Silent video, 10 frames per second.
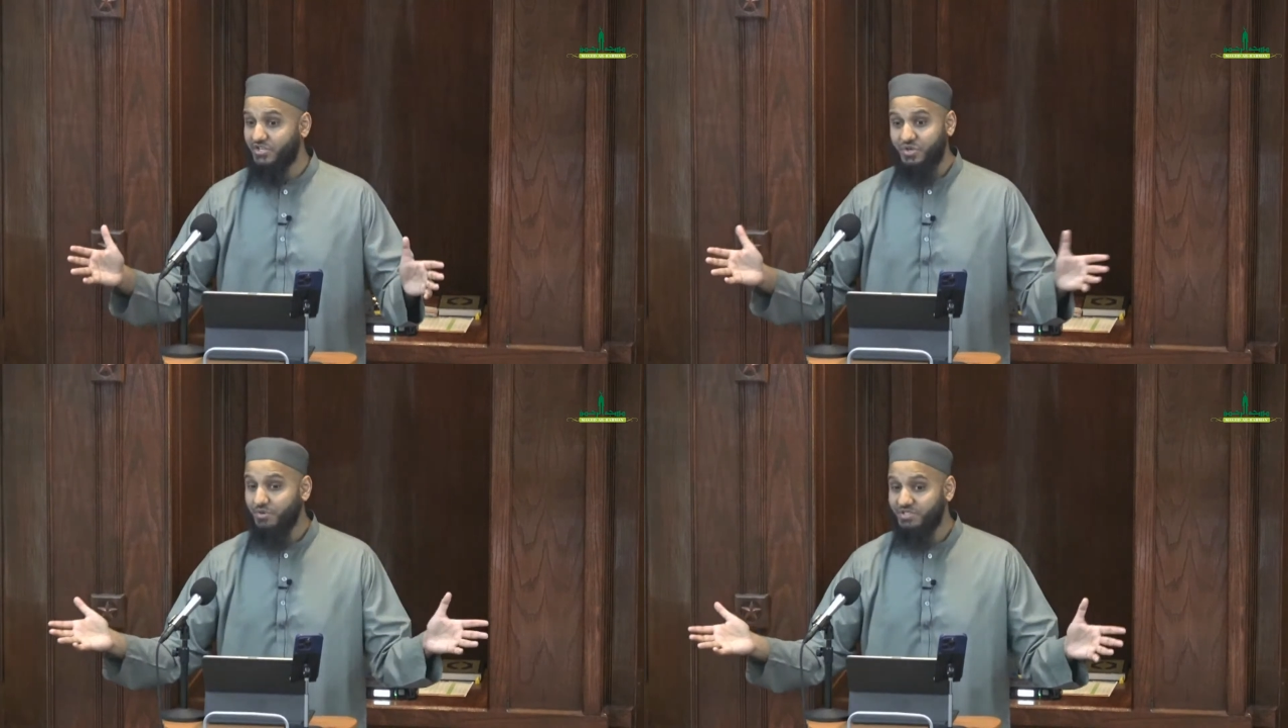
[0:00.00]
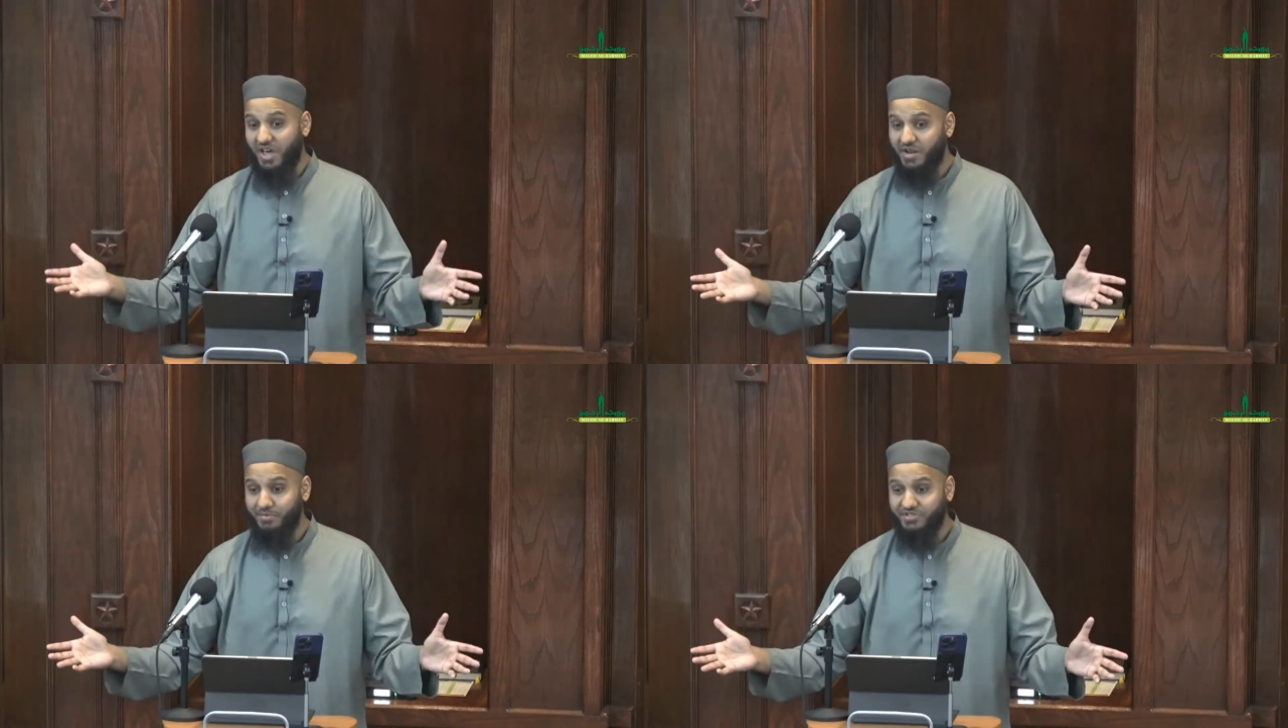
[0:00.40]
who was
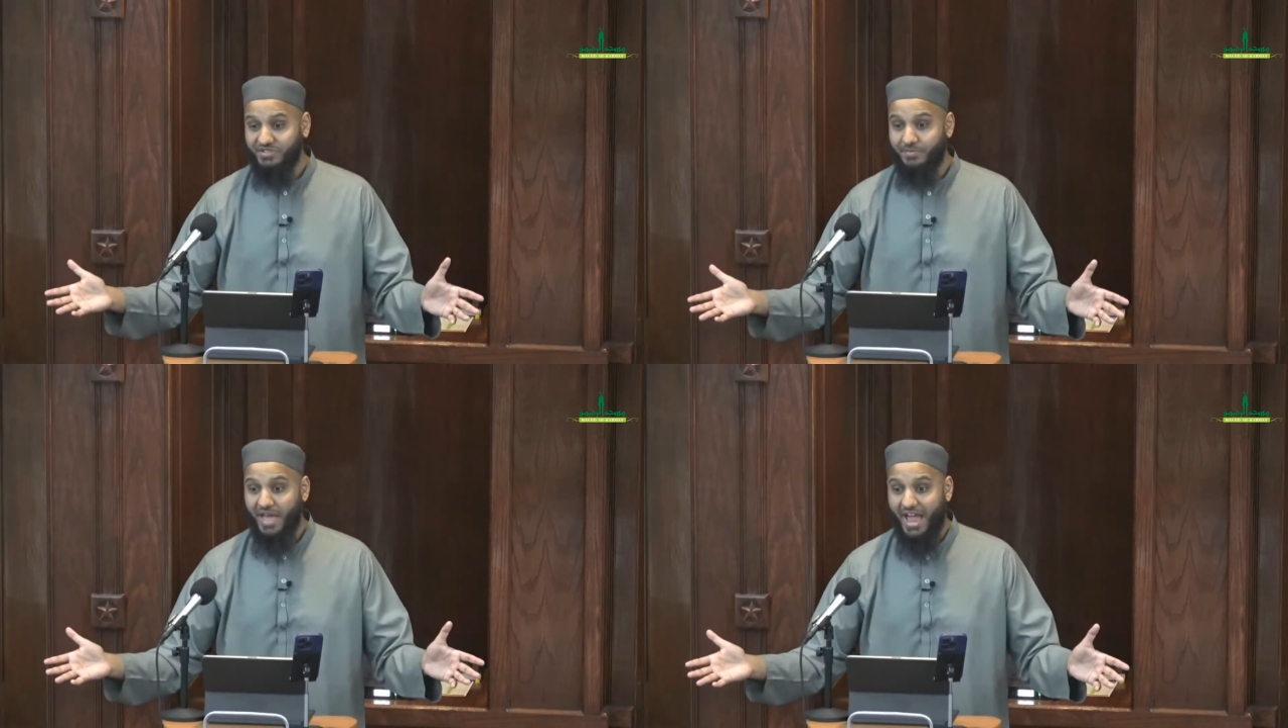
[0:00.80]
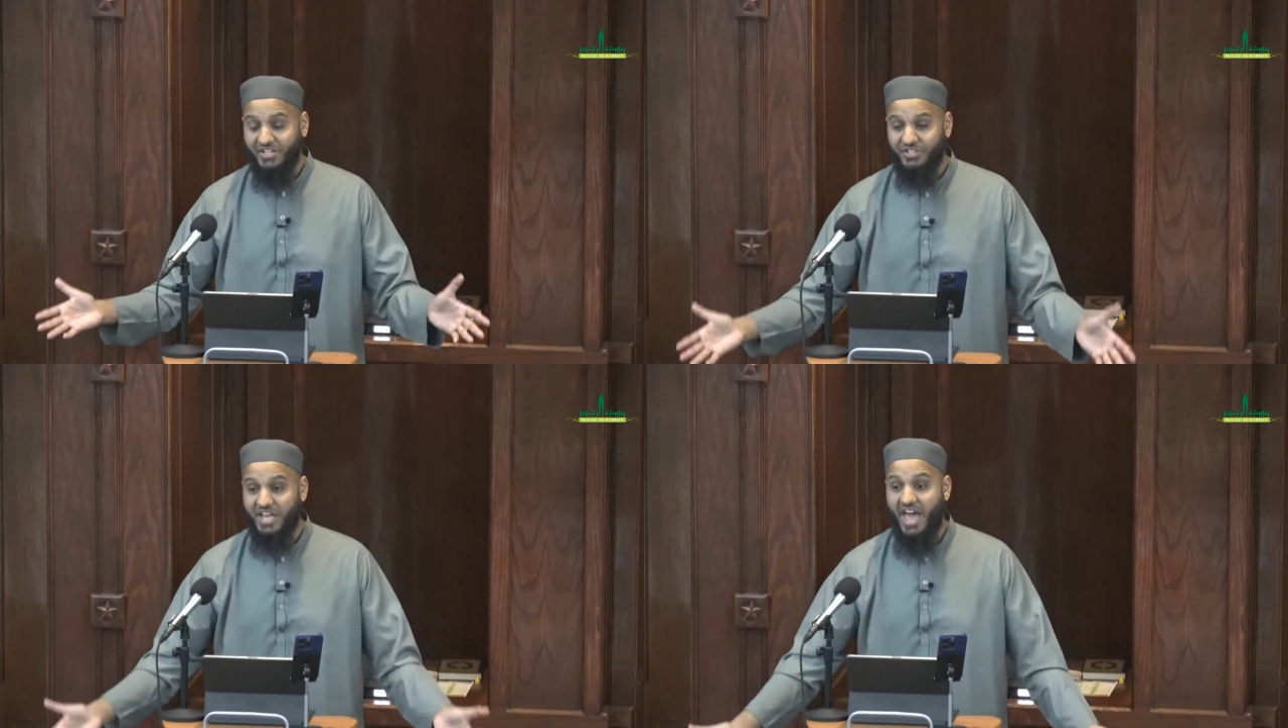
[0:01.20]
not a Muslim,
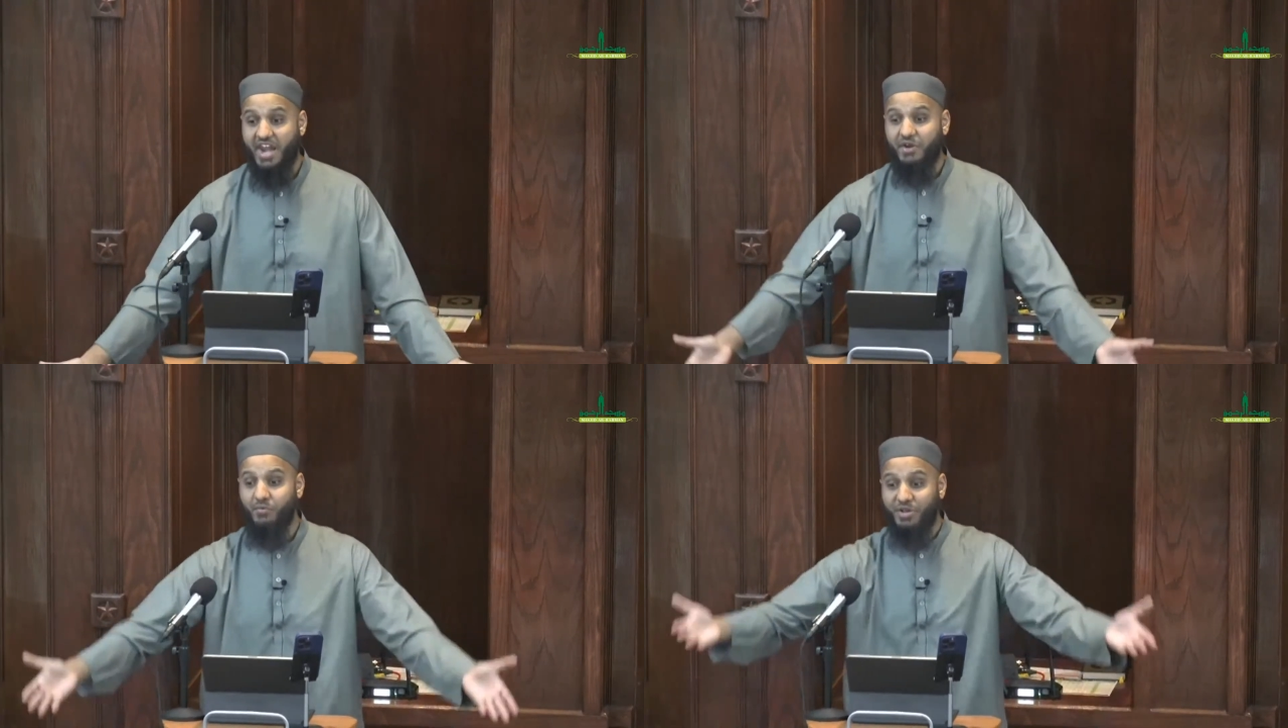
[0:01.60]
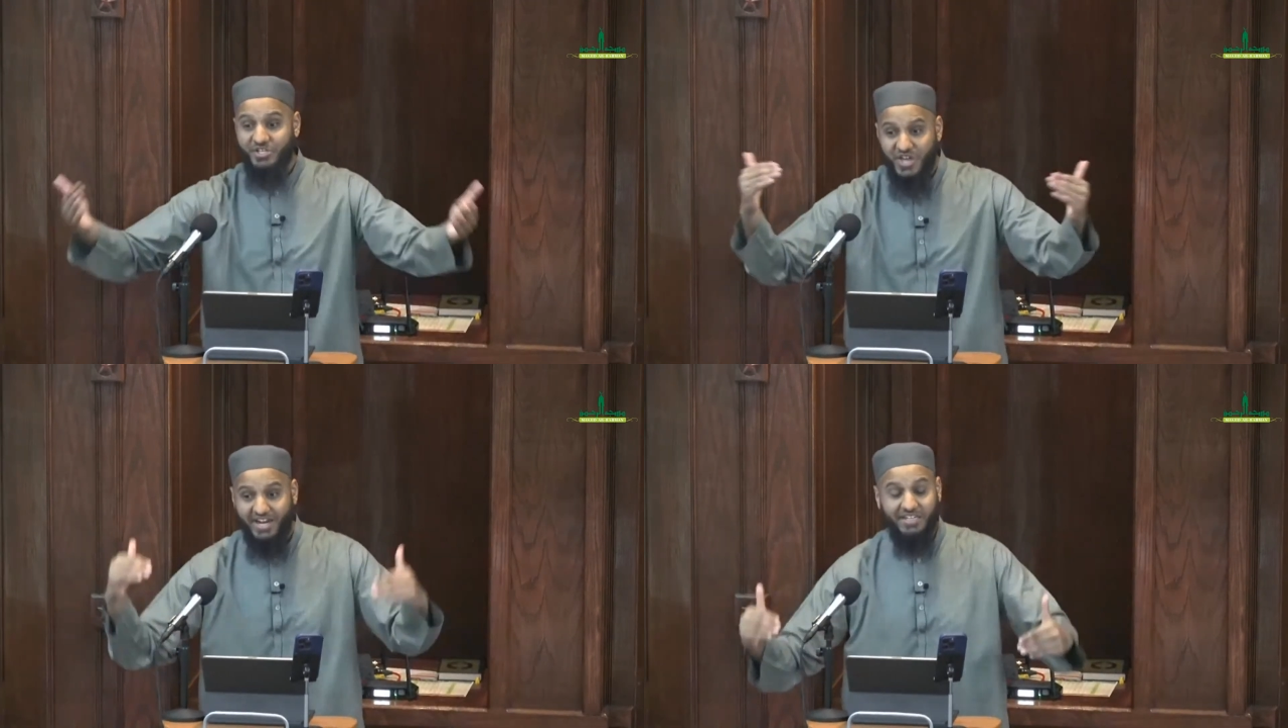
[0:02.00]
actually had it
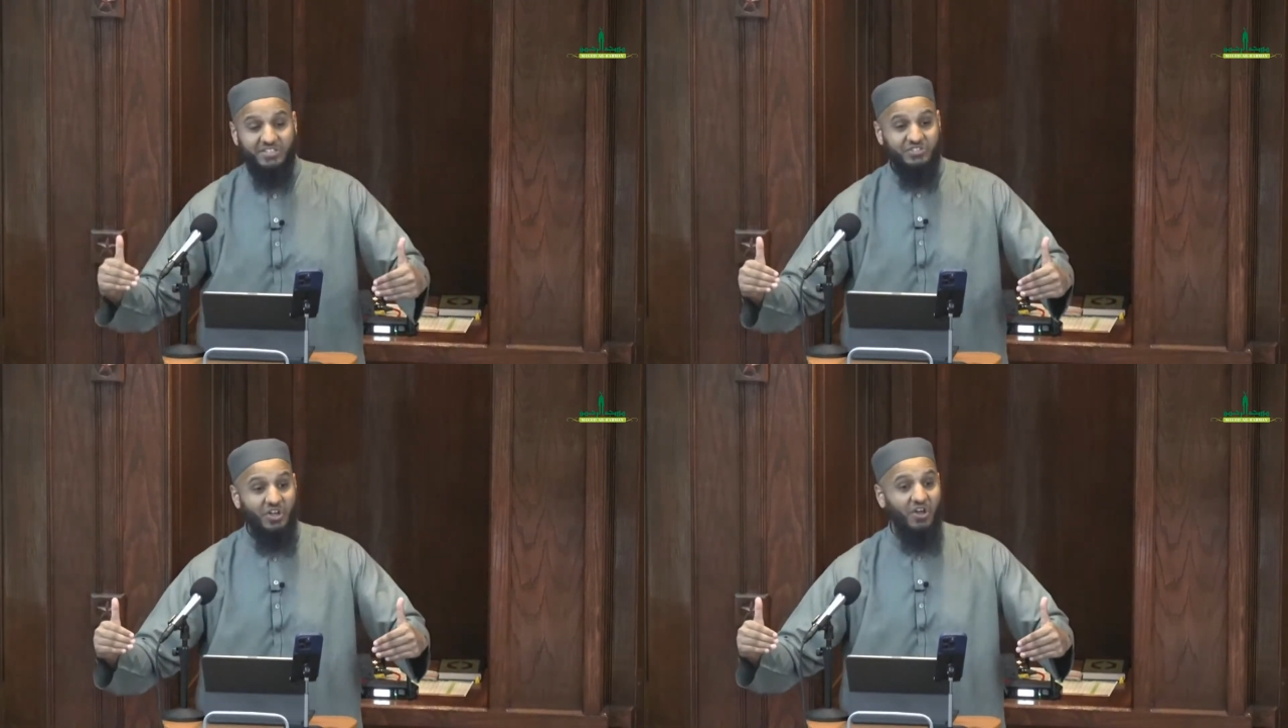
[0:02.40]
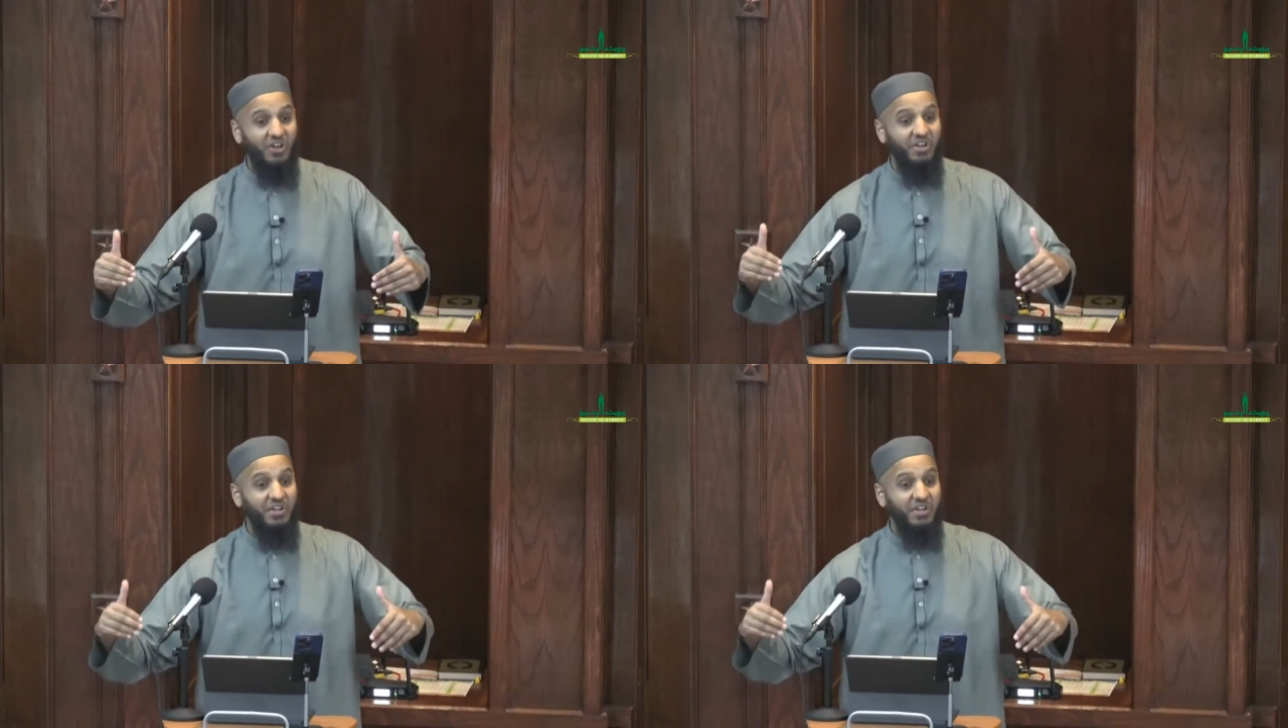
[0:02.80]
rechecked and saw